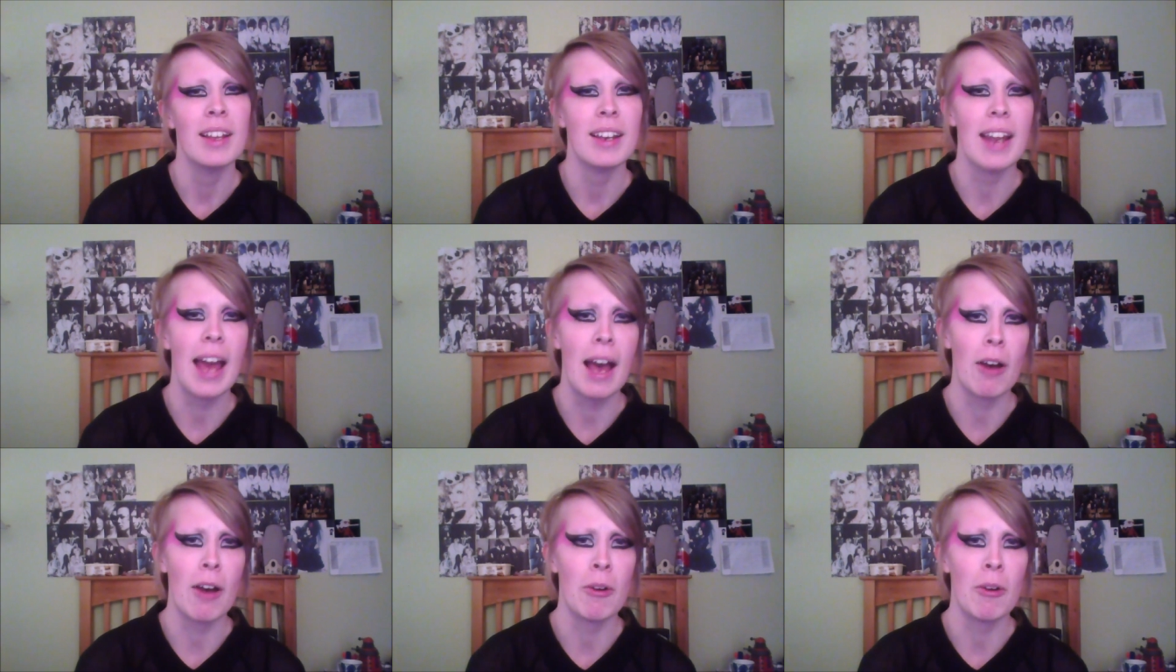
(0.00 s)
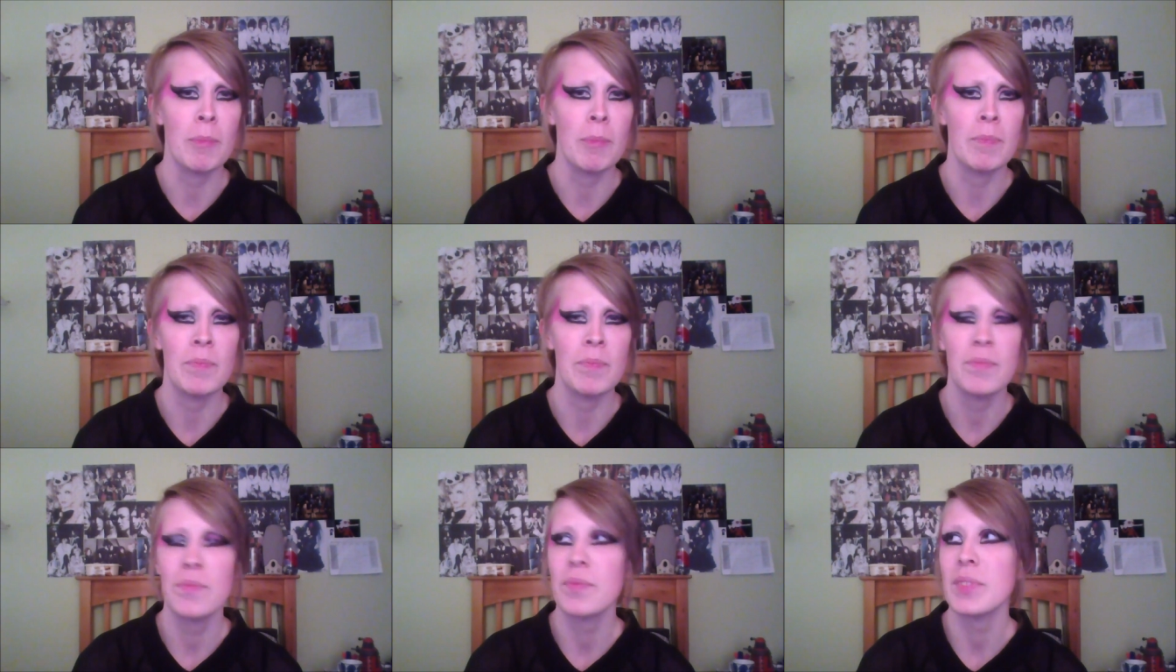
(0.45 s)
Now,
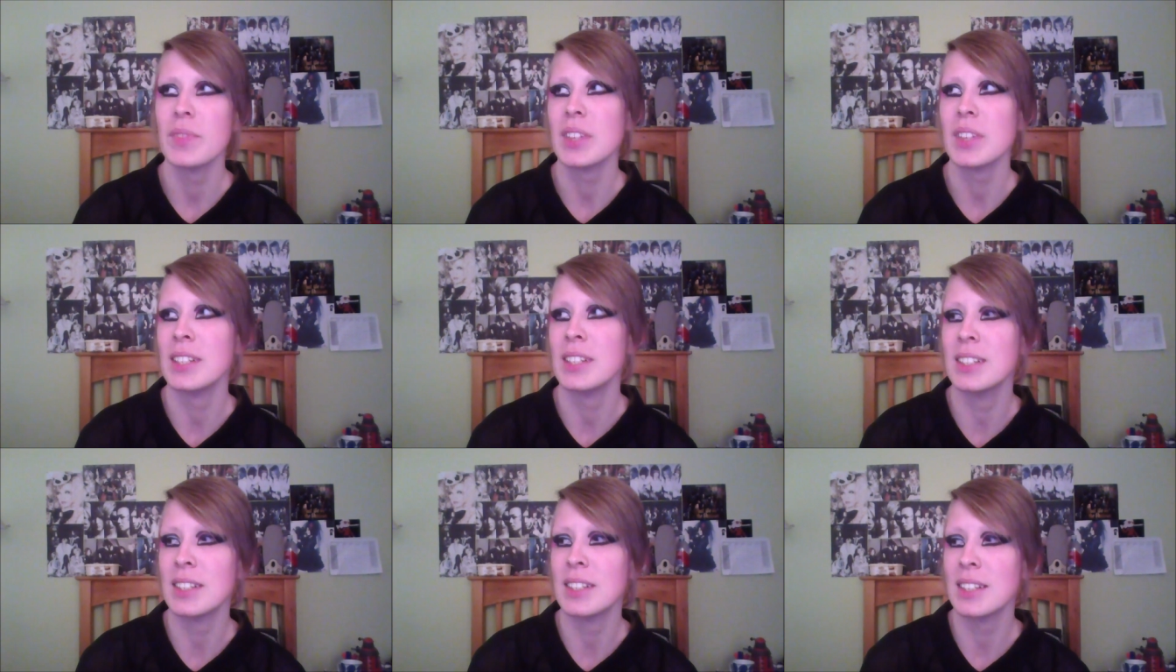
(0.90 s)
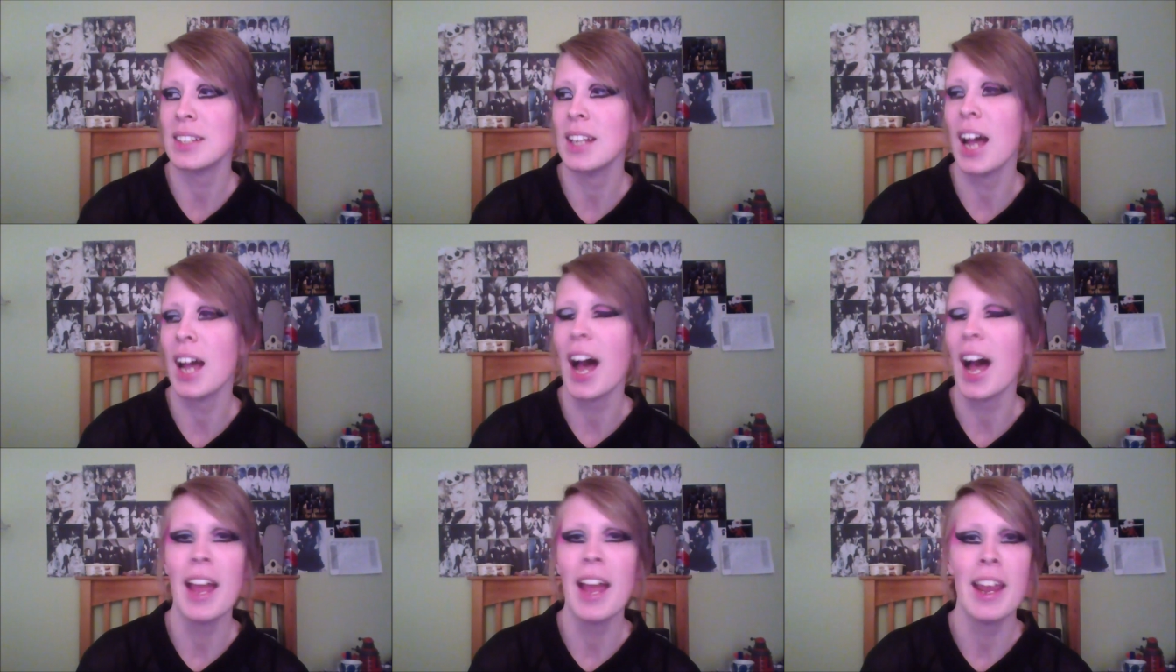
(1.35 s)

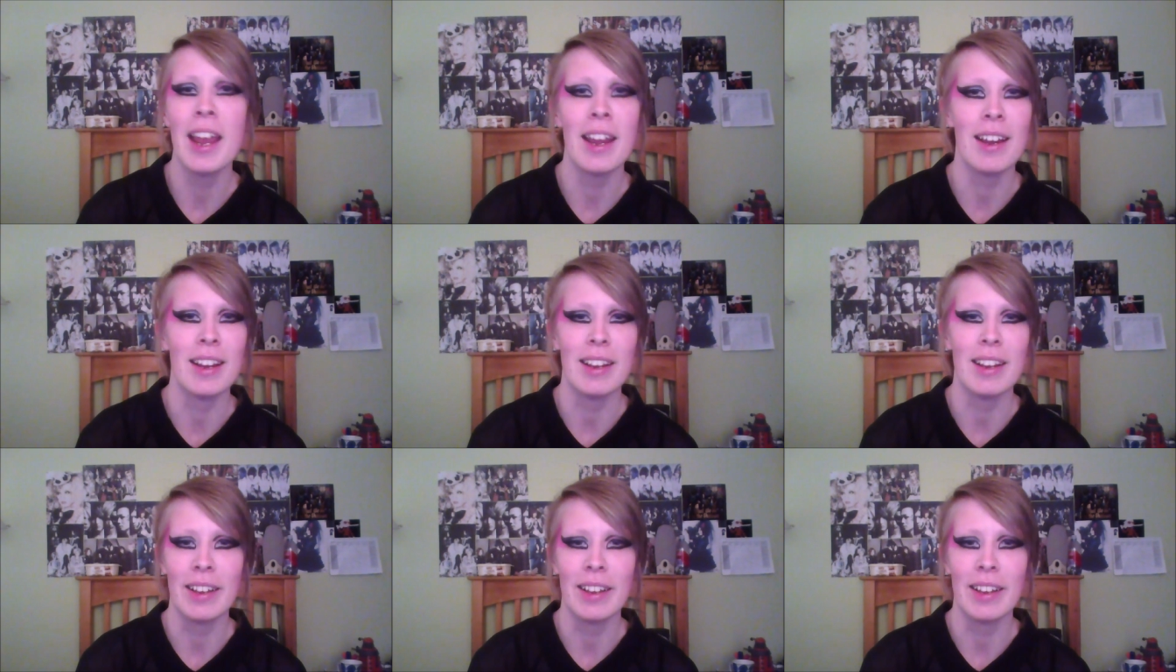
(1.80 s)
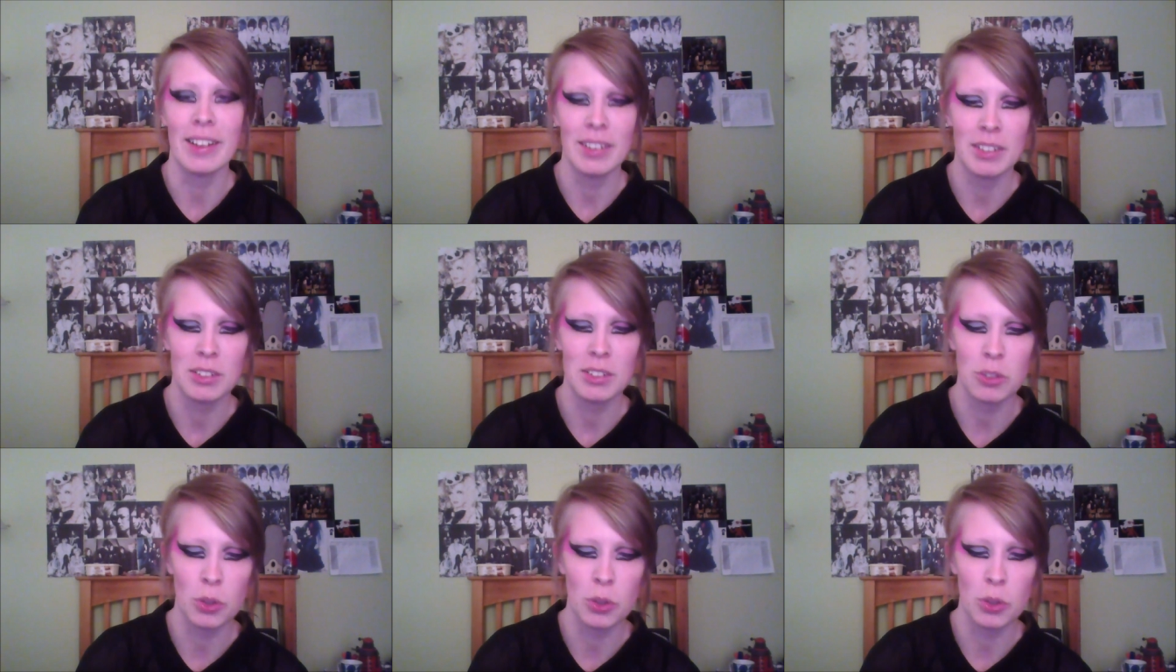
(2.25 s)
I
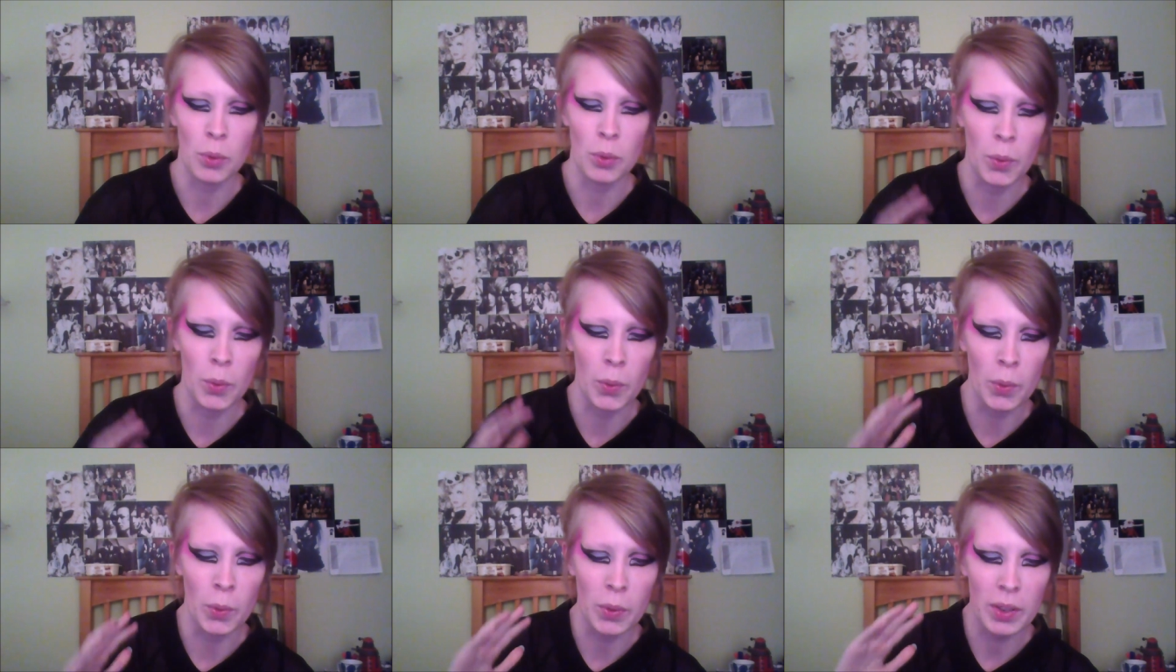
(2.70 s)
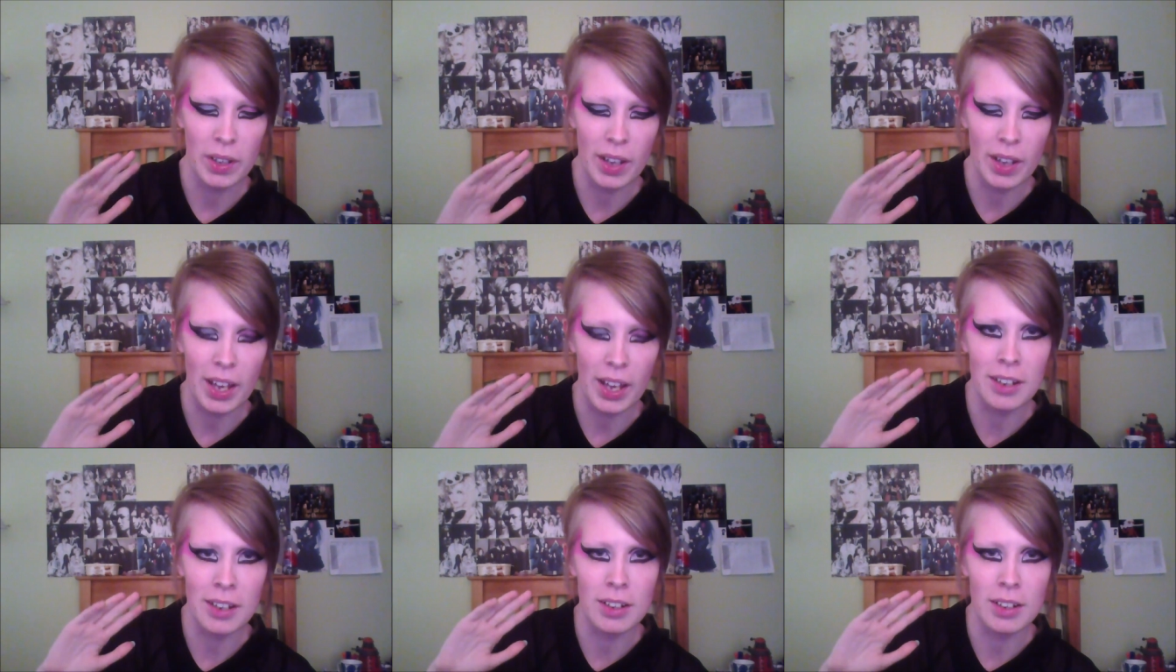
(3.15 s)
do
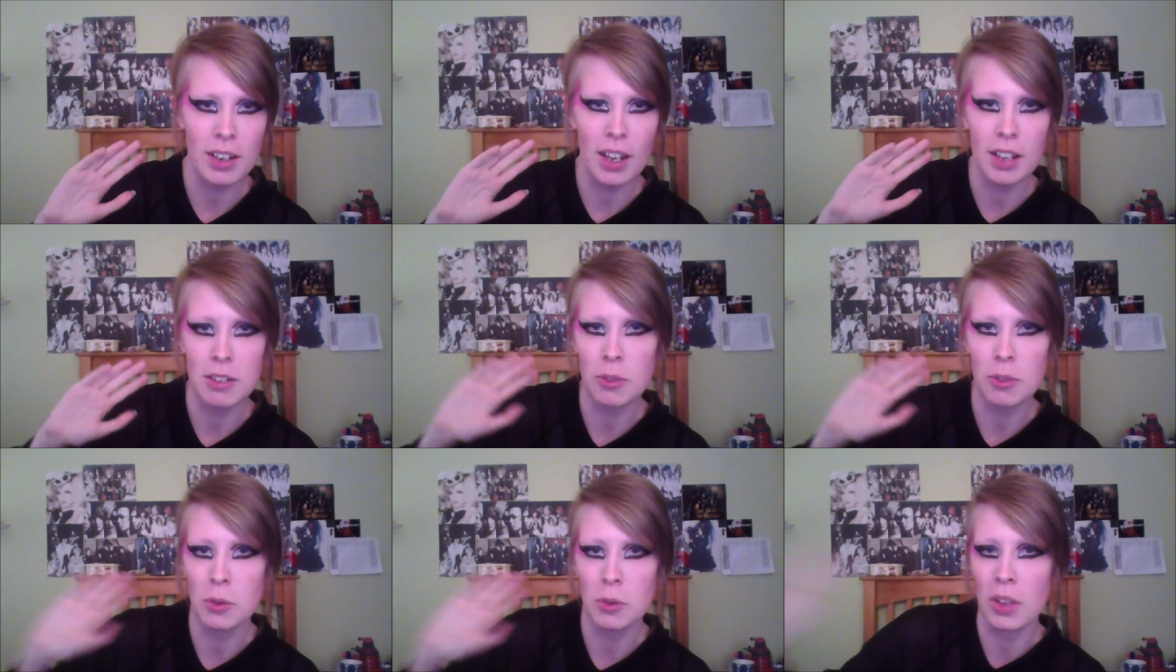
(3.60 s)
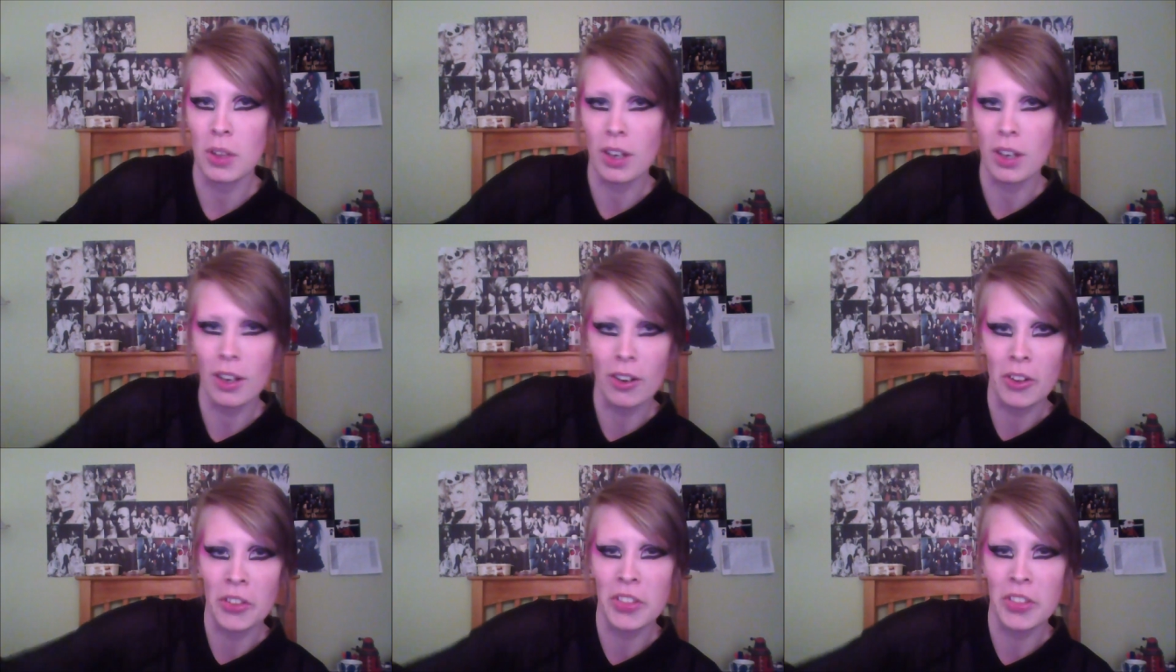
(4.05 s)
the
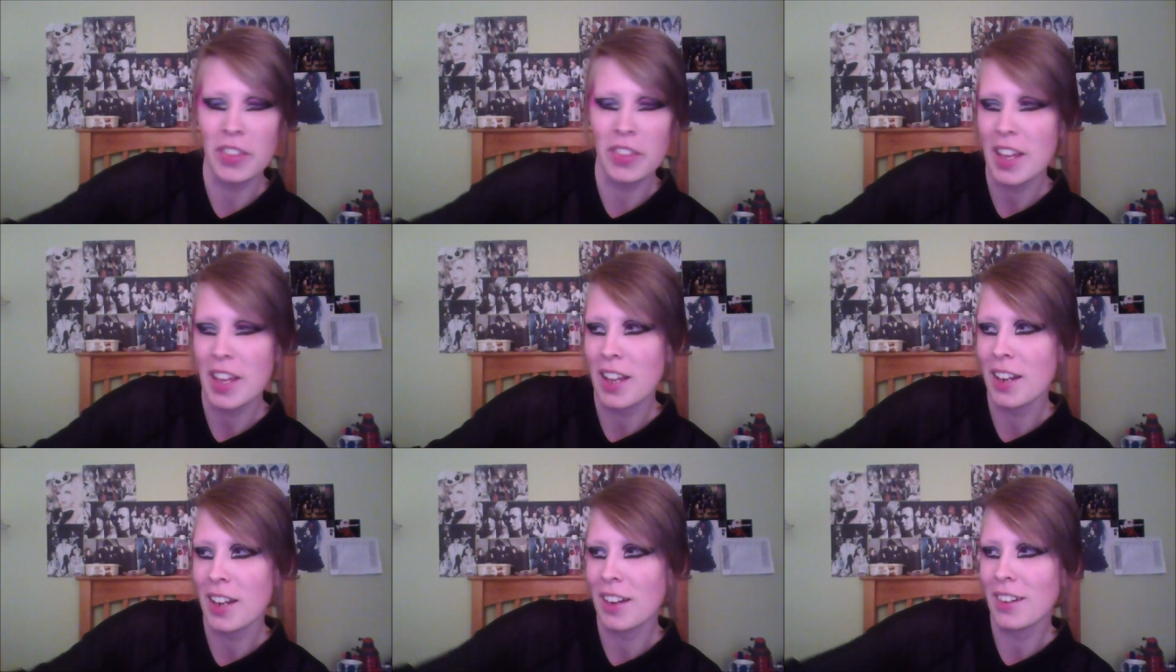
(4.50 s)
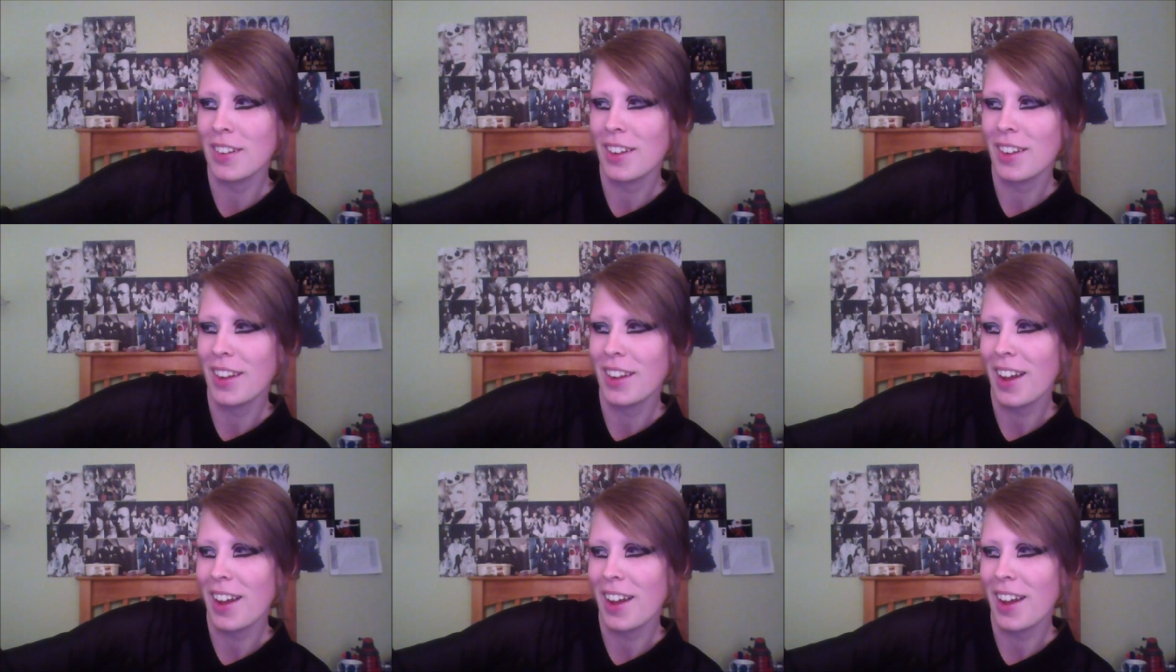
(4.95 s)
goth thing.